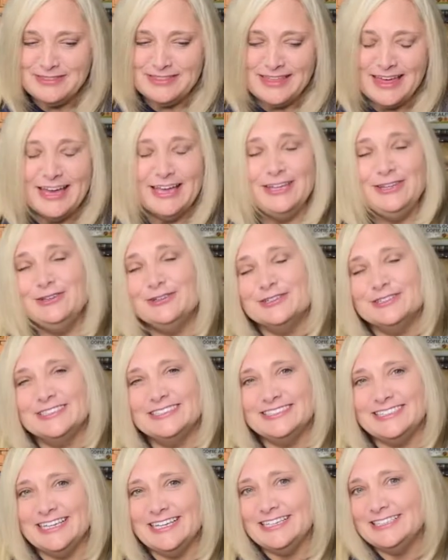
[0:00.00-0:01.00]
that you'll
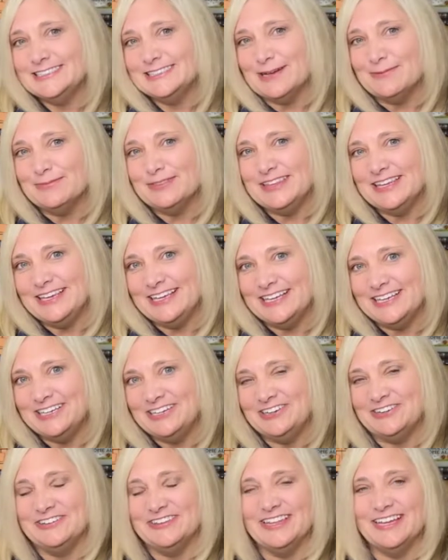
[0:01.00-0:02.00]
see something in
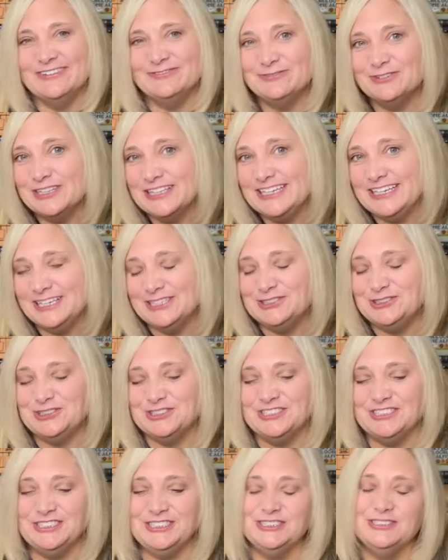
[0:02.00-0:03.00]
here that really
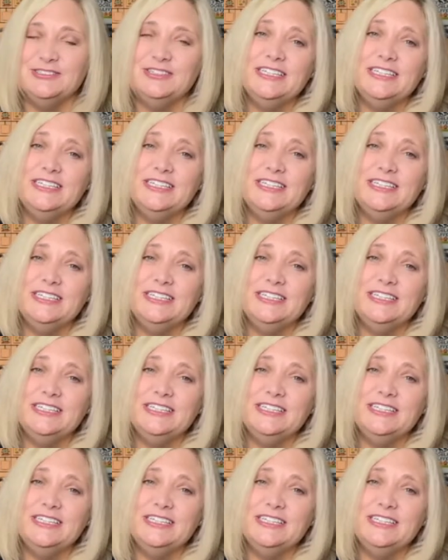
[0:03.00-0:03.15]
interests you.